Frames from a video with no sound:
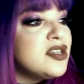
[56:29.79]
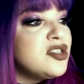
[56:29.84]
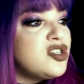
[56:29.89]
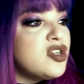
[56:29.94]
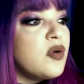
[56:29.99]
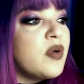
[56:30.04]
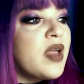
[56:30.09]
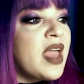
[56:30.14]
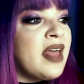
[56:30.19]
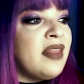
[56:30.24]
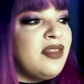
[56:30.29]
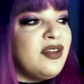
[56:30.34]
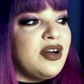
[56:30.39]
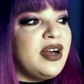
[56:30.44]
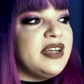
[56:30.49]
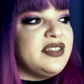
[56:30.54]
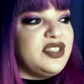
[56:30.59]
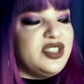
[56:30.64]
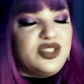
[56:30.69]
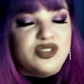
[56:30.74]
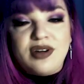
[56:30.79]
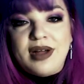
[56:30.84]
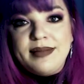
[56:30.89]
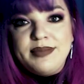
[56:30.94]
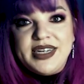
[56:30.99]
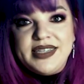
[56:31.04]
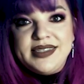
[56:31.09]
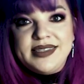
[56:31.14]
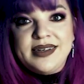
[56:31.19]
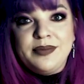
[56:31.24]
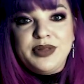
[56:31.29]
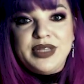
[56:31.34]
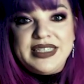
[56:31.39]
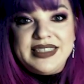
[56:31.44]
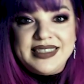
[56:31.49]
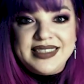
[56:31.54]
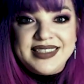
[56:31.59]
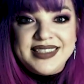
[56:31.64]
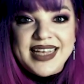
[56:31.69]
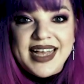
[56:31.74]
So Kentler has described it as a
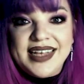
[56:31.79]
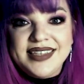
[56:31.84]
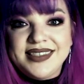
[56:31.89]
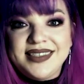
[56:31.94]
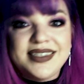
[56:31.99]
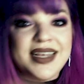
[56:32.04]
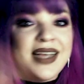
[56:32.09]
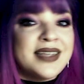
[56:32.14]
complete success.